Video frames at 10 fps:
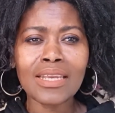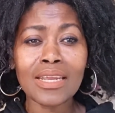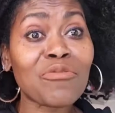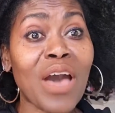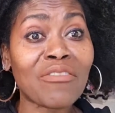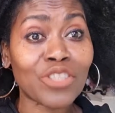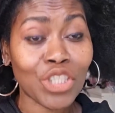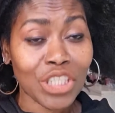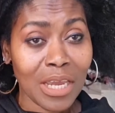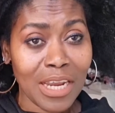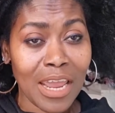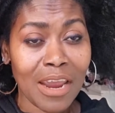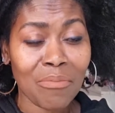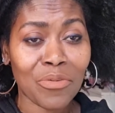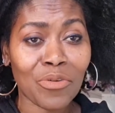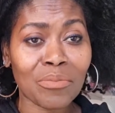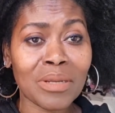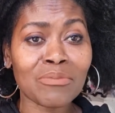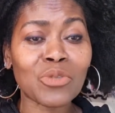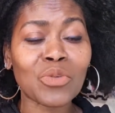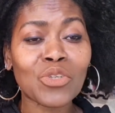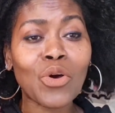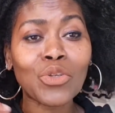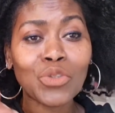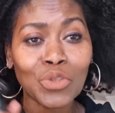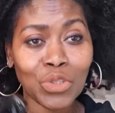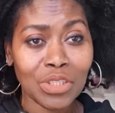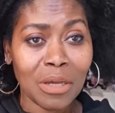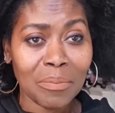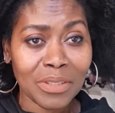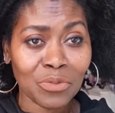If you have a shed hair problems, we also stop it.